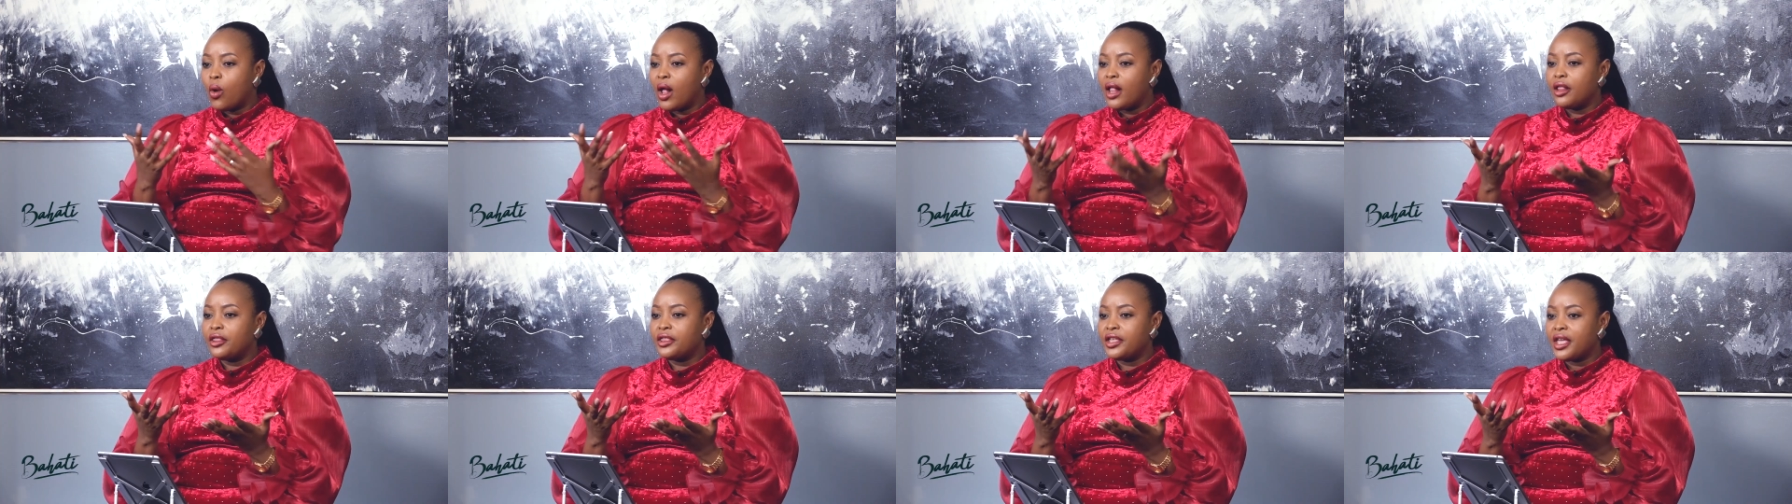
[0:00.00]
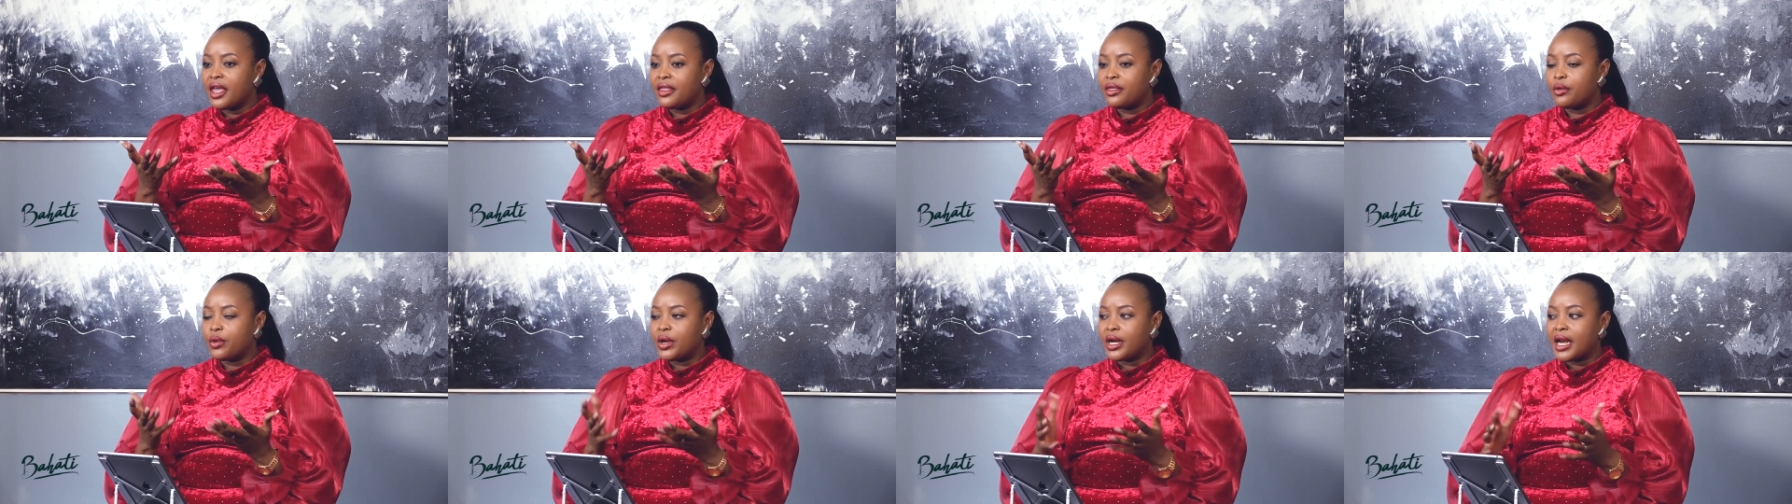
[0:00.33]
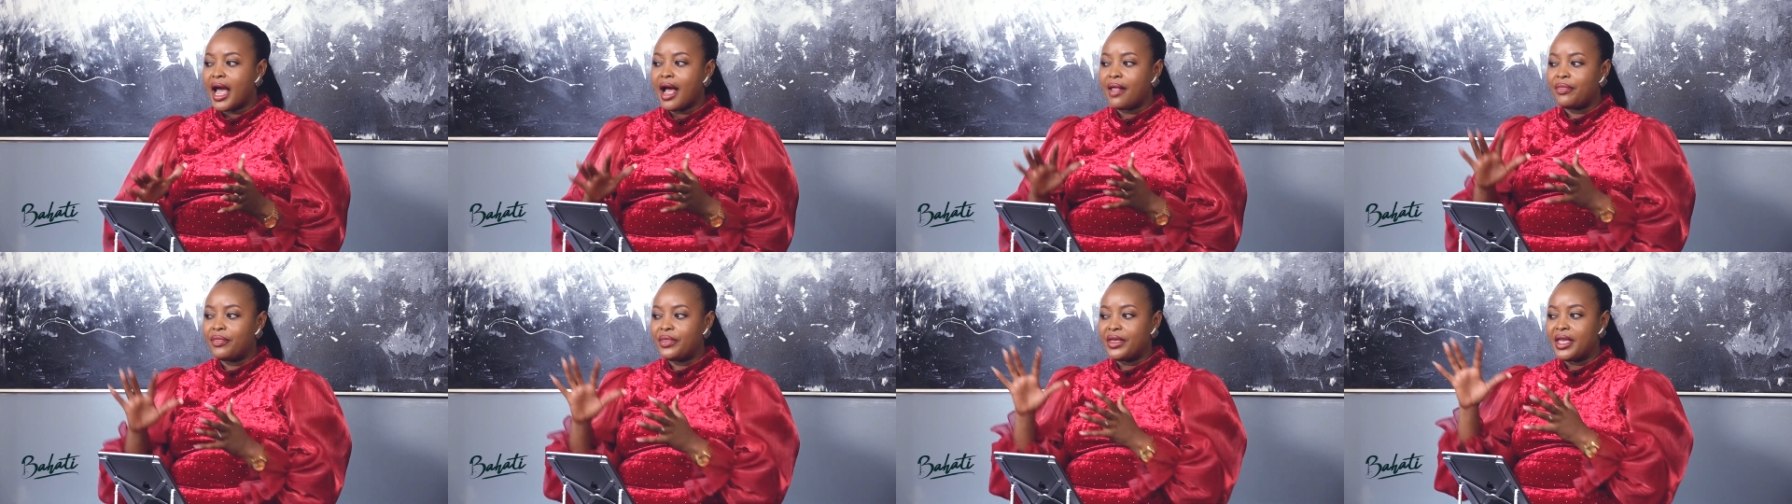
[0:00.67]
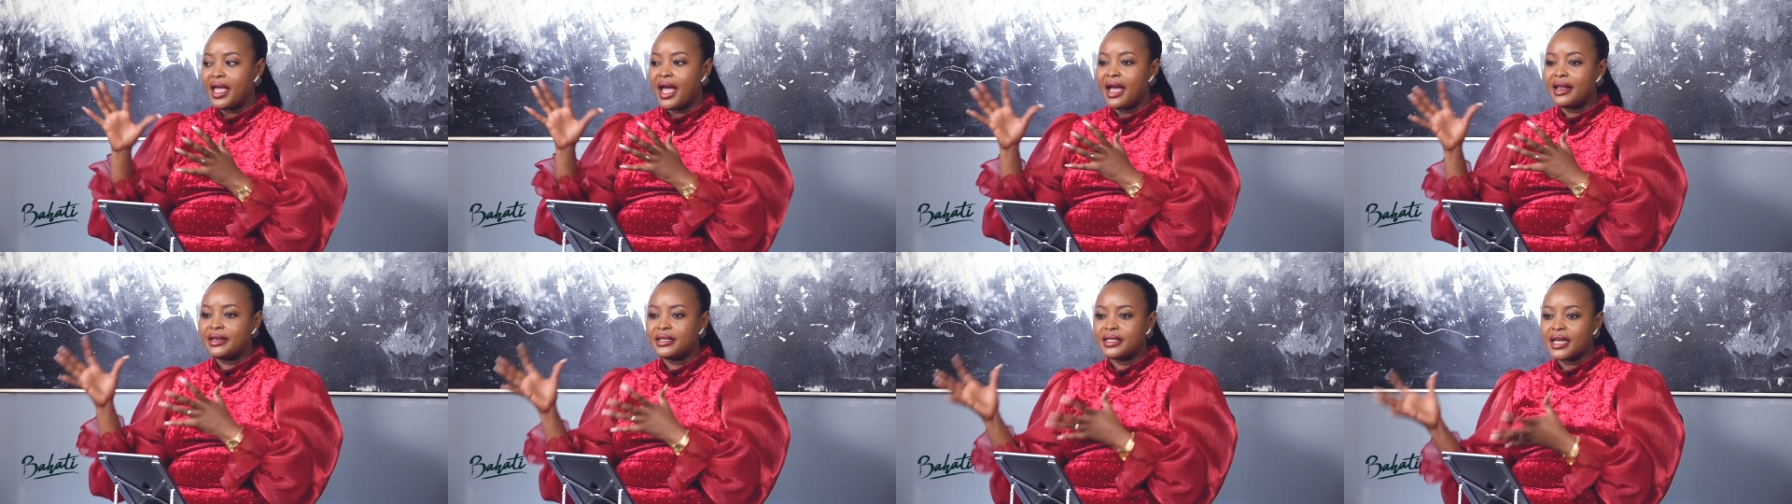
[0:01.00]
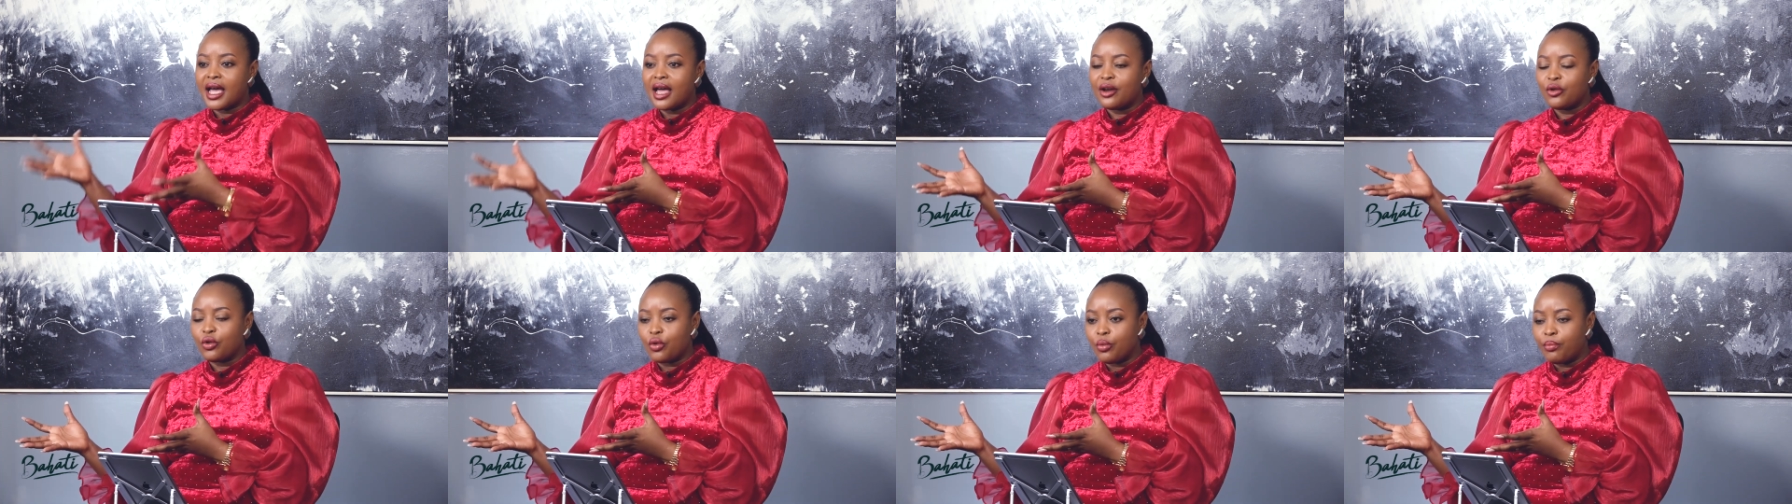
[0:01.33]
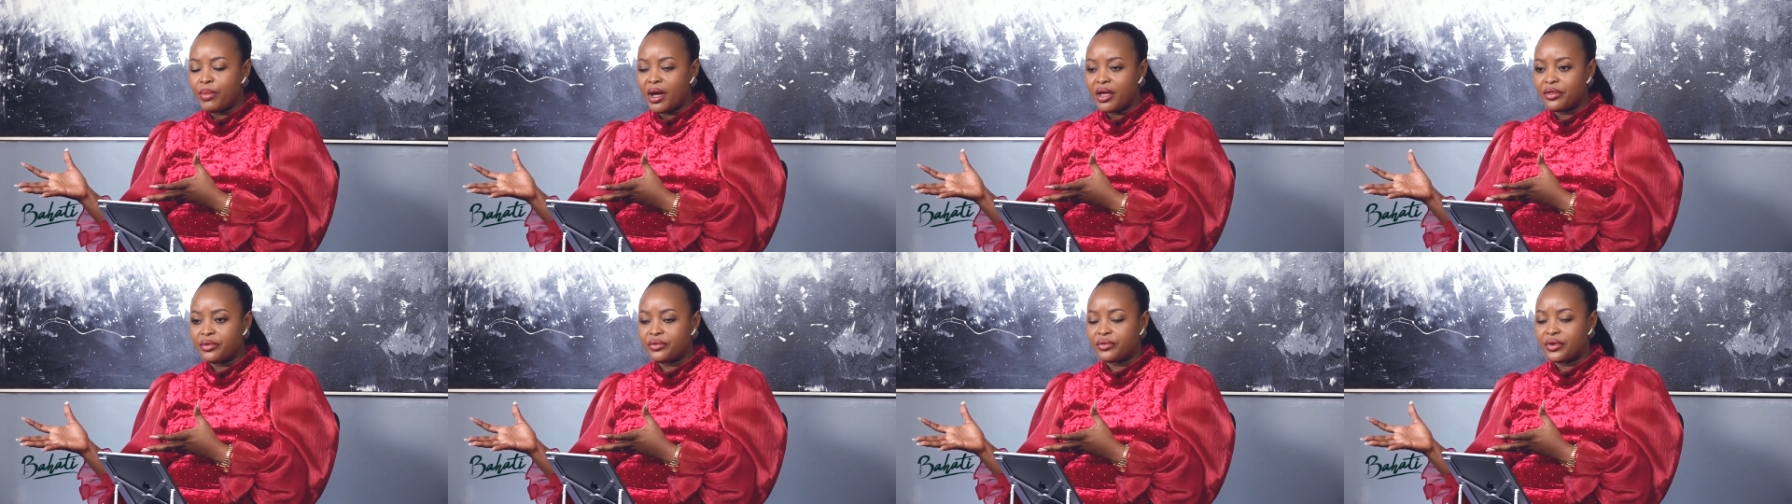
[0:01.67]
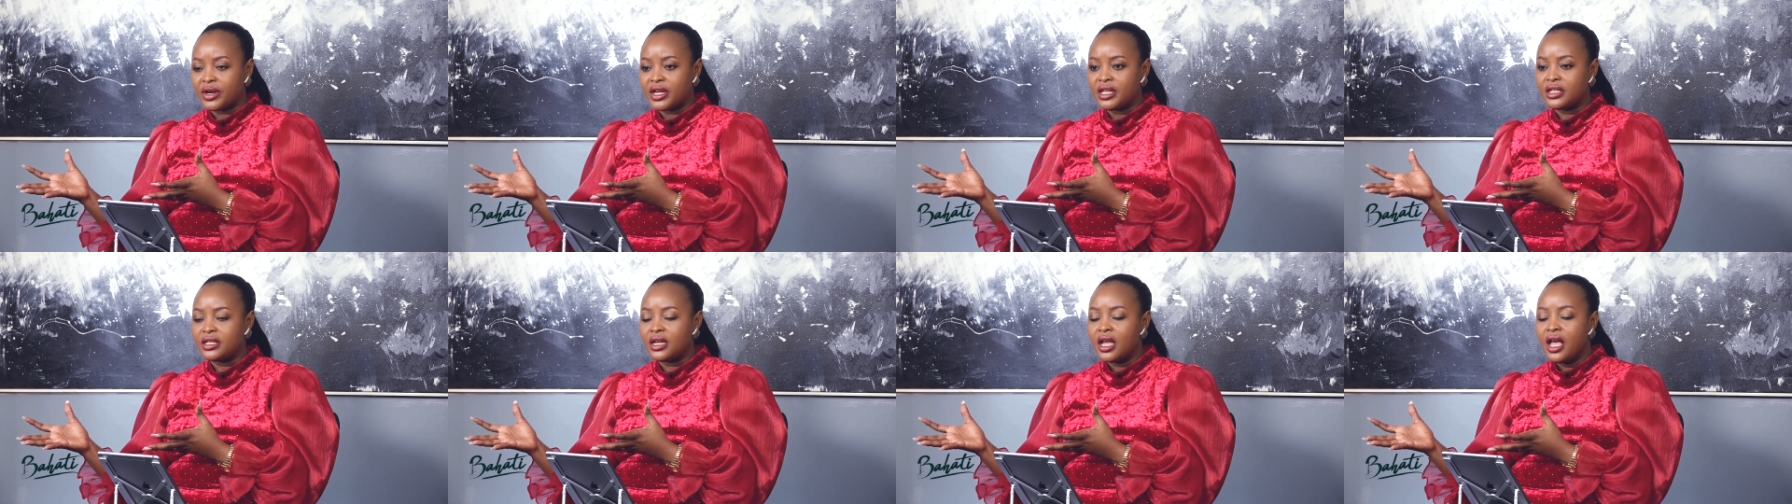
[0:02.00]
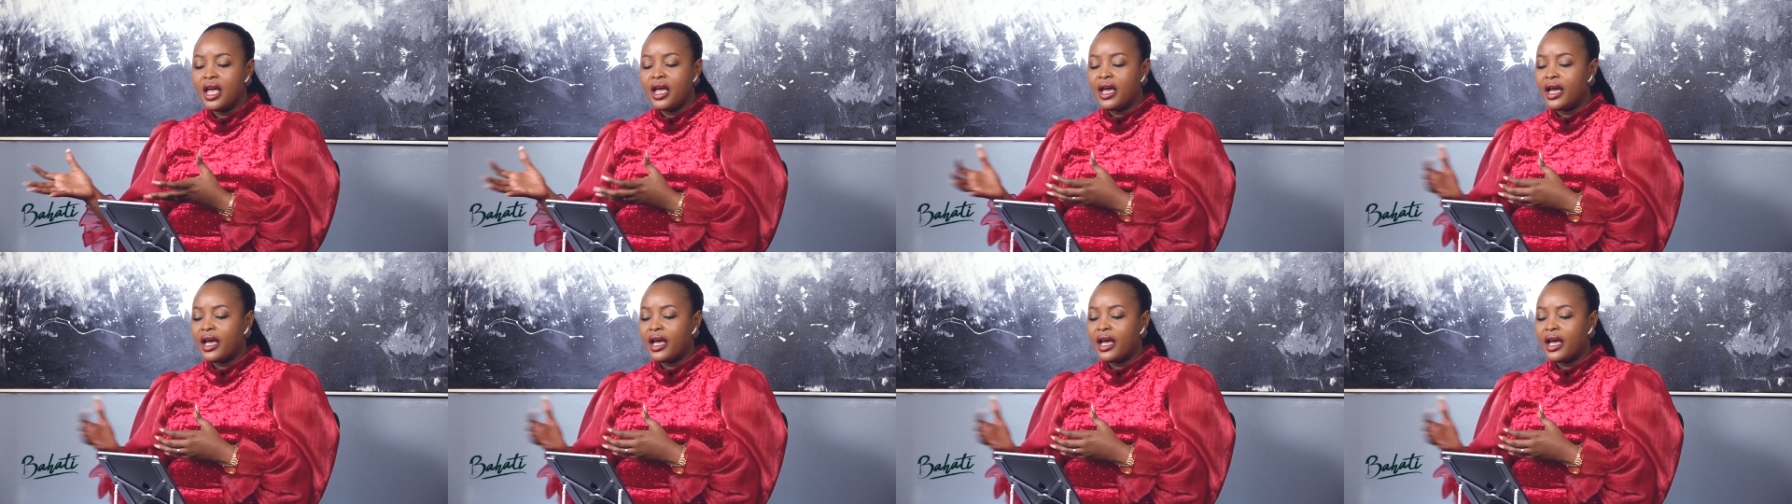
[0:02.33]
While the other one had the eternal birthright,